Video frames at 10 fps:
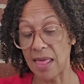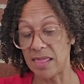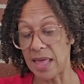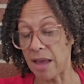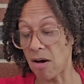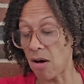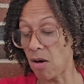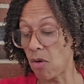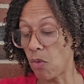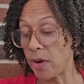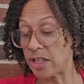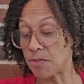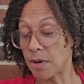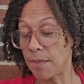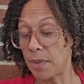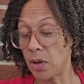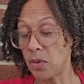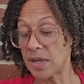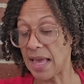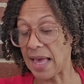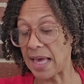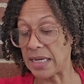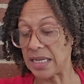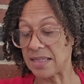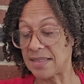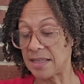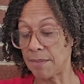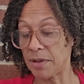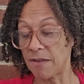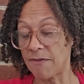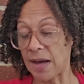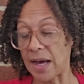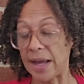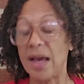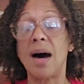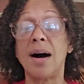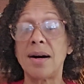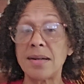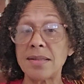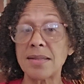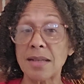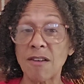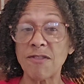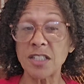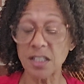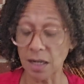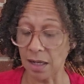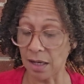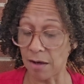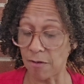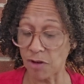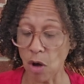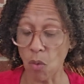They always promote and exemplify unselfish love,